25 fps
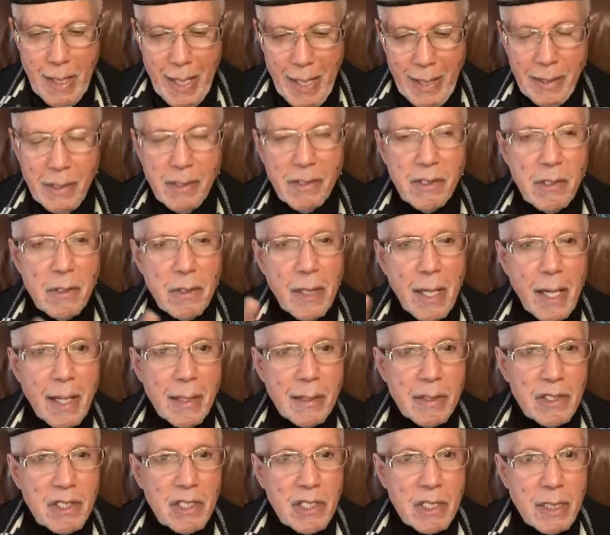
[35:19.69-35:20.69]
And in the
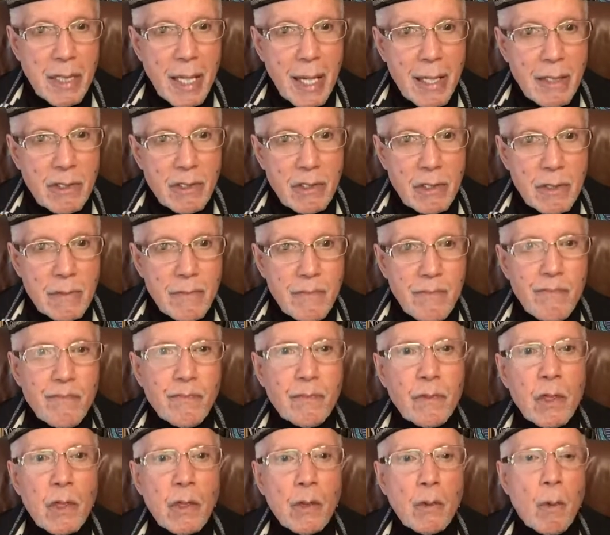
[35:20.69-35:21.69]
United States,
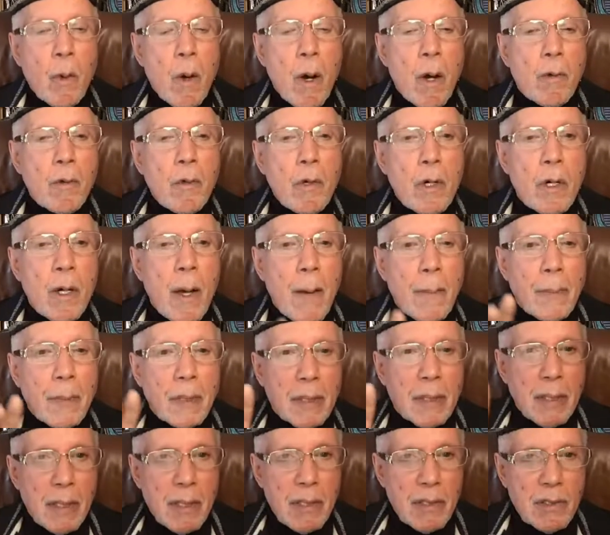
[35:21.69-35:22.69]
where we're up
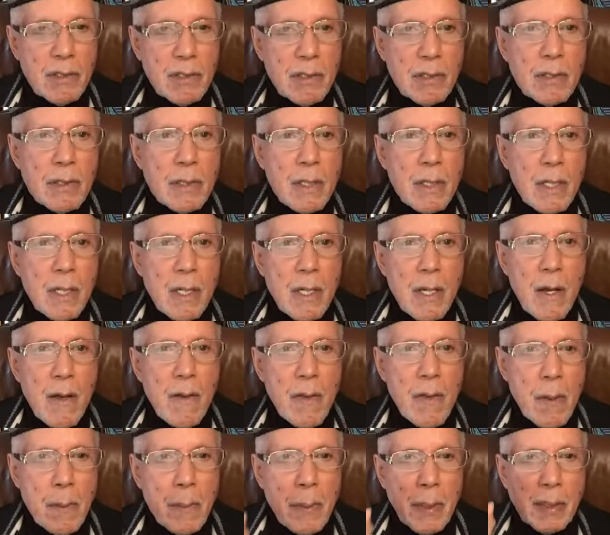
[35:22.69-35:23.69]
against
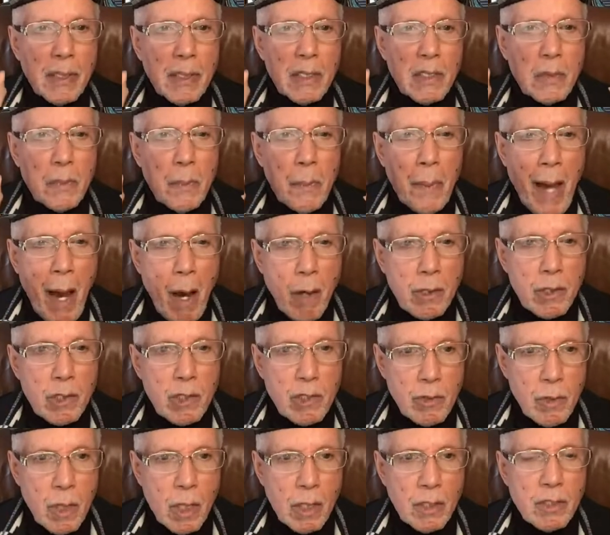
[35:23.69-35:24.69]
the biggest power
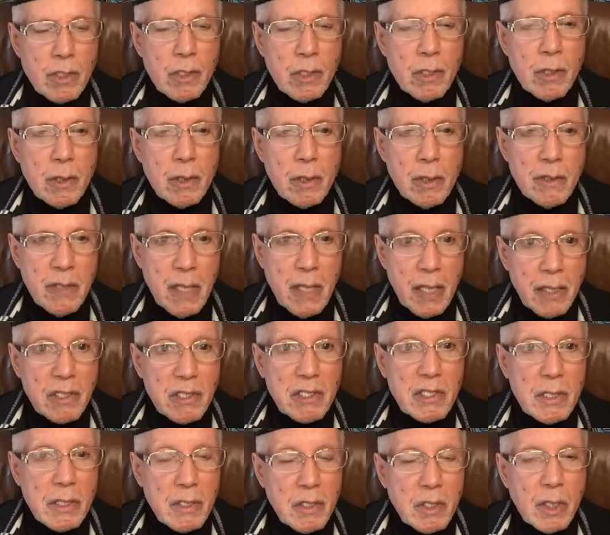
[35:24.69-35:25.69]
structure that
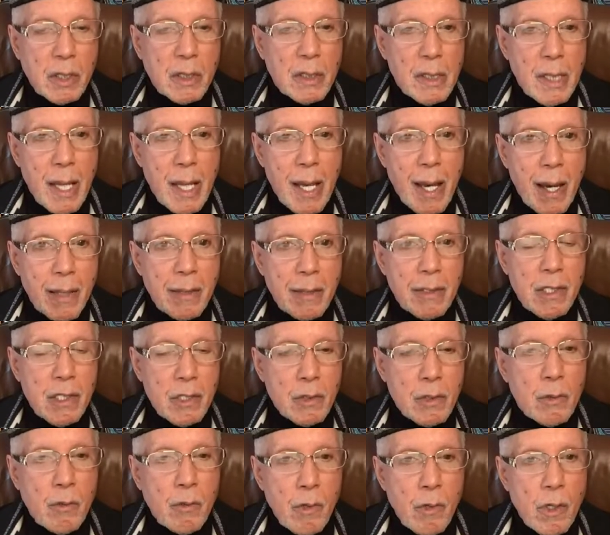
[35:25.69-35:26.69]
is in decline
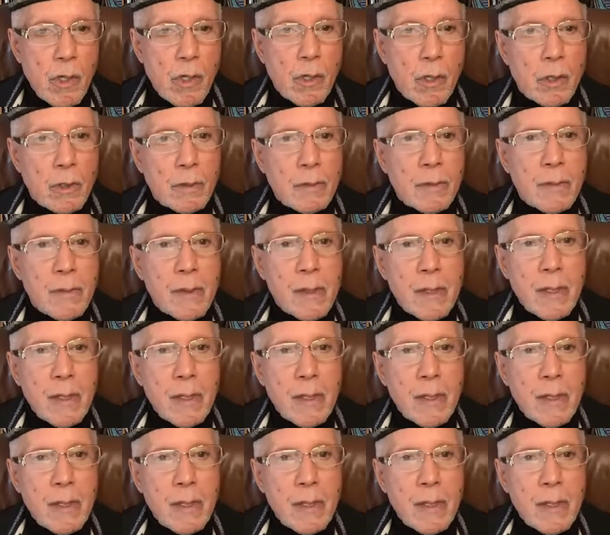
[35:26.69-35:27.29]
in the world,